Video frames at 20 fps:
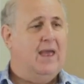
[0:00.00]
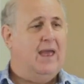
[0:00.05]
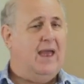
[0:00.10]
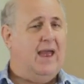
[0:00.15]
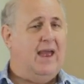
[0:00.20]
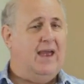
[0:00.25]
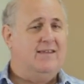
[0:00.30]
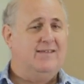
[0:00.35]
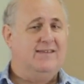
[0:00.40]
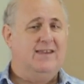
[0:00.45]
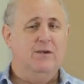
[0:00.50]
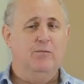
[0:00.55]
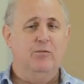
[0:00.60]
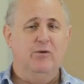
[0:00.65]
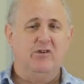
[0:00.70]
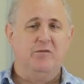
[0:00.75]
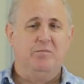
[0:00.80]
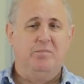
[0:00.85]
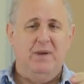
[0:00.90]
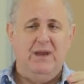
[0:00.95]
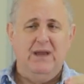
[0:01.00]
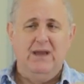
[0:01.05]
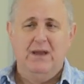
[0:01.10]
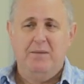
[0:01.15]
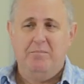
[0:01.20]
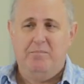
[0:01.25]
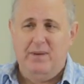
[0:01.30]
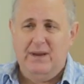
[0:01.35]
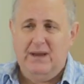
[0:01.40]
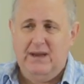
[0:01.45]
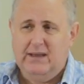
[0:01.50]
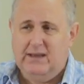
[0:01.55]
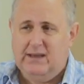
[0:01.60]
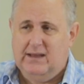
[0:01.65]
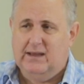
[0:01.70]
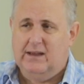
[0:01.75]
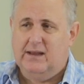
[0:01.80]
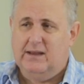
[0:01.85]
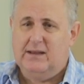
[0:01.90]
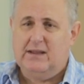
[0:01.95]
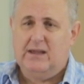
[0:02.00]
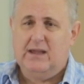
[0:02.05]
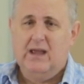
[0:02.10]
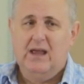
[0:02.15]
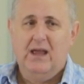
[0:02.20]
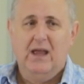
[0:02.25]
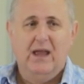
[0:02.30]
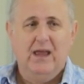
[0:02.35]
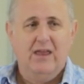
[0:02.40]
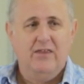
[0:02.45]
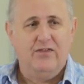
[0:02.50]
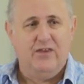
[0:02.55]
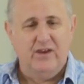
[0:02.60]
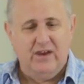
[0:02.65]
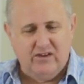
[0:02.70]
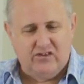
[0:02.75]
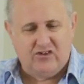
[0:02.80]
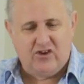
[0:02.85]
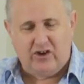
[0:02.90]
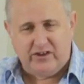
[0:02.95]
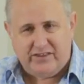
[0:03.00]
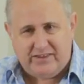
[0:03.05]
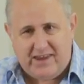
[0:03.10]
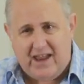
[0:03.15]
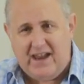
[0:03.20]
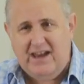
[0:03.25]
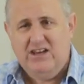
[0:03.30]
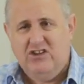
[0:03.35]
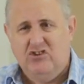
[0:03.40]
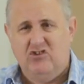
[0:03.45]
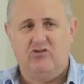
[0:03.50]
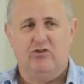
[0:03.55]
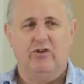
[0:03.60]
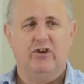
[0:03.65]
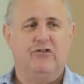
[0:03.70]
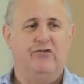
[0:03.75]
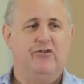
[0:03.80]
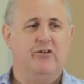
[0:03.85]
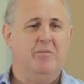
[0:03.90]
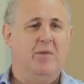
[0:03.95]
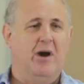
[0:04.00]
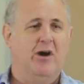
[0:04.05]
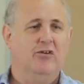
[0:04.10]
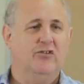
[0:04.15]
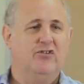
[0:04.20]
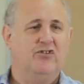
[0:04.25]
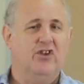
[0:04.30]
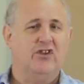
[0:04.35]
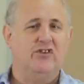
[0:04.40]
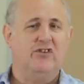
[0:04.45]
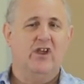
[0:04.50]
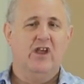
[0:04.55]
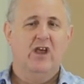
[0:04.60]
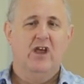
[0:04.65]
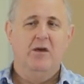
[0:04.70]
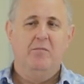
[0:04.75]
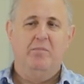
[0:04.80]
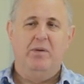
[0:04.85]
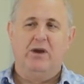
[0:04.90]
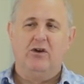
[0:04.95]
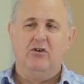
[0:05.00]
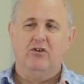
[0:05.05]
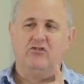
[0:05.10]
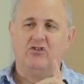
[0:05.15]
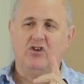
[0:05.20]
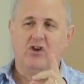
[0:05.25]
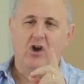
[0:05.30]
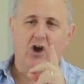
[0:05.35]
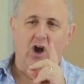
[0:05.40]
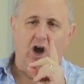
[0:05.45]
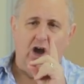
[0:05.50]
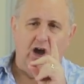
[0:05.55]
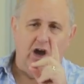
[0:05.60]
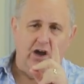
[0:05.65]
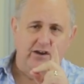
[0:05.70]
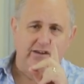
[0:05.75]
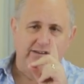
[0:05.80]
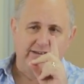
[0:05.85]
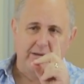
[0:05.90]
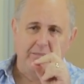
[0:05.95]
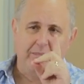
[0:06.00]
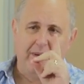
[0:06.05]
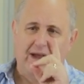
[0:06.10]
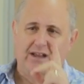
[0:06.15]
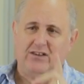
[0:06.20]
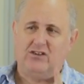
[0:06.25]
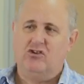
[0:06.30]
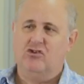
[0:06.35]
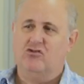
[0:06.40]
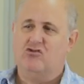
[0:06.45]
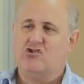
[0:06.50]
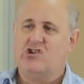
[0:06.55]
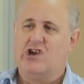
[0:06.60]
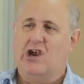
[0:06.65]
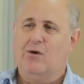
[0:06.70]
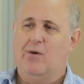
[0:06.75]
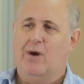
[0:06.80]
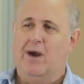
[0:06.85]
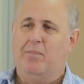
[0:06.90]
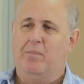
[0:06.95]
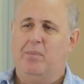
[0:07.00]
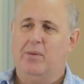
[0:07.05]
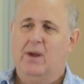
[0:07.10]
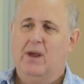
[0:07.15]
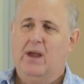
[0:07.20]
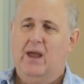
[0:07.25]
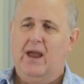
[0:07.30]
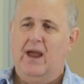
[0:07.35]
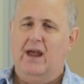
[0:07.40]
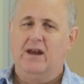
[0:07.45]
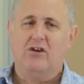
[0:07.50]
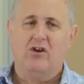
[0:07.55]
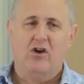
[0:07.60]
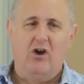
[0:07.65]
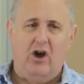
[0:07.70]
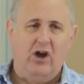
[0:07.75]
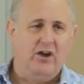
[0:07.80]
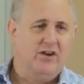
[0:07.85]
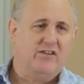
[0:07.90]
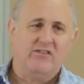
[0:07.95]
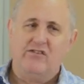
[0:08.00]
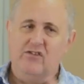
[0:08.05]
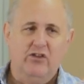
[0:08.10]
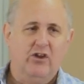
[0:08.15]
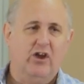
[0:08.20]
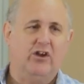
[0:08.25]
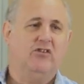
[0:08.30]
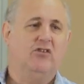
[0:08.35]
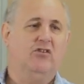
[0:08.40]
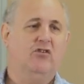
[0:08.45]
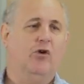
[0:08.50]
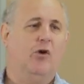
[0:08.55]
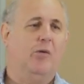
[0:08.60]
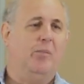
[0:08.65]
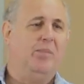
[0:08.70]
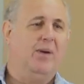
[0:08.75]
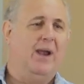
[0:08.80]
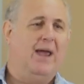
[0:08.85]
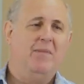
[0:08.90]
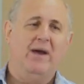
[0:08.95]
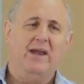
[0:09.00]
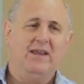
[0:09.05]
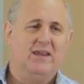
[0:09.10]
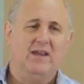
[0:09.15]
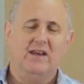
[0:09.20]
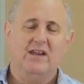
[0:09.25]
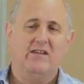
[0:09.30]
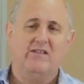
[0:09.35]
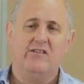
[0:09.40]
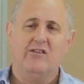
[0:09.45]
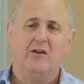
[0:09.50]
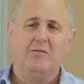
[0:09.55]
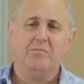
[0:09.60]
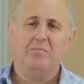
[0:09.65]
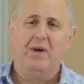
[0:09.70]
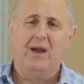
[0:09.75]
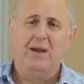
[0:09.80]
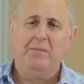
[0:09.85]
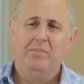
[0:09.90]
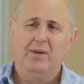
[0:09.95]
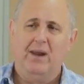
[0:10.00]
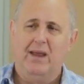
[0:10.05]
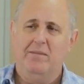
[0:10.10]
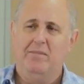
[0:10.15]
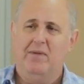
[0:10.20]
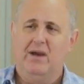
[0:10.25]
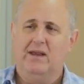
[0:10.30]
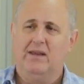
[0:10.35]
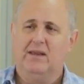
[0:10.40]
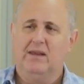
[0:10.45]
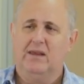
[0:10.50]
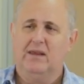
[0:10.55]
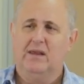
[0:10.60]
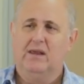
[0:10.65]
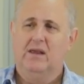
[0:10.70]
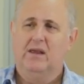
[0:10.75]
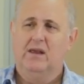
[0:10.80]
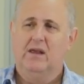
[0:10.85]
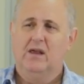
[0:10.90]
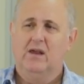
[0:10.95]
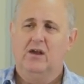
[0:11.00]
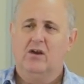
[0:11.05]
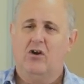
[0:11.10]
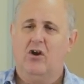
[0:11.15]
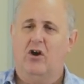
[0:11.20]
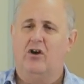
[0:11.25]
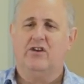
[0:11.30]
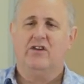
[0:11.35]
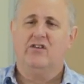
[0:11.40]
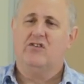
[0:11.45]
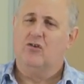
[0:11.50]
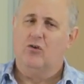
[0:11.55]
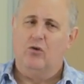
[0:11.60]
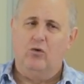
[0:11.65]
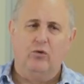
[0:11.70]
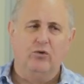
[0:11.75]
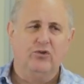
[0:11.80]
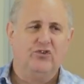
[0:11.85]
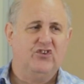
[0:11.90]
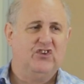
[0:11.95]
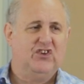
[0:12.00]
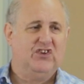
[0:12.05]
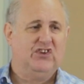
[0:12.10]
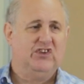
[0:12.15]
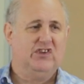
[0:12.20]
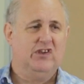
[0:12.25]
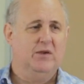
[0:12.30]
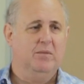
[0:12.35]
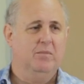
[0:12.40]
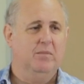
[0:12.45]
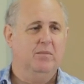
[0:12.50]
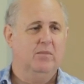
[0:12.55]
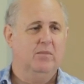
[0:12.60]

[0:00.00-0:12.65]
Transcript: as he was being obedient, things got dangerous for Moses because God is about to show up. And God is not your playmate and he's not my playmate. God is awesome.